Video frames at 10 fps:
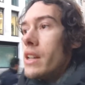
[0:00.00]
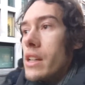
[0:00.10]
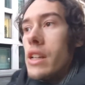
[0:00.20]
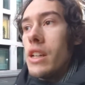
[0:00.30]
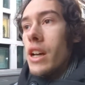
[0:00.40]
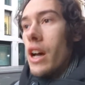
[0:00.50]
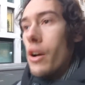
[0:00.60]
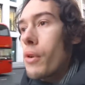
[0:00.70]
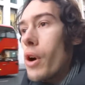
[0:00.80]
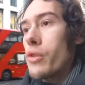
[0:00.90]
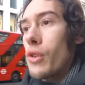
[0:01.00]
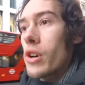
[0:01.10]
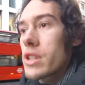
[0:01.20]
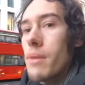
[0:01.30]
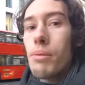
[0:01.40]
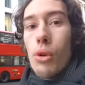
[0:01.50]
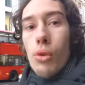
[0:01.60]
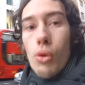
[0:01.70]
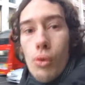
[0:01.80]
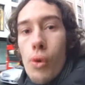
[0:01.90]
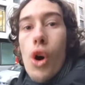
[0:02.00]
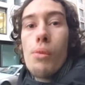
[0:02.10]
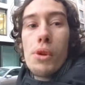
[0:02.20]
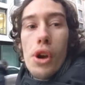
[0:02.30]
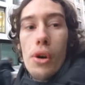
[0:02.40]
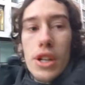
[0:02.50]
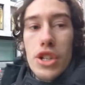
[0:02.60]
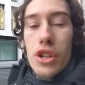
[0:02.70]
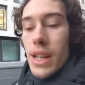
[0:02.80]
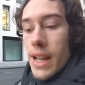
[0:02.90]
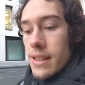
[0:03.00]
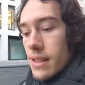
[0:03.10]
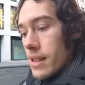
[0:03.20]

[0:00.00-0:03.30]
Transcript: He wrote, for example, Romeo and Juliet.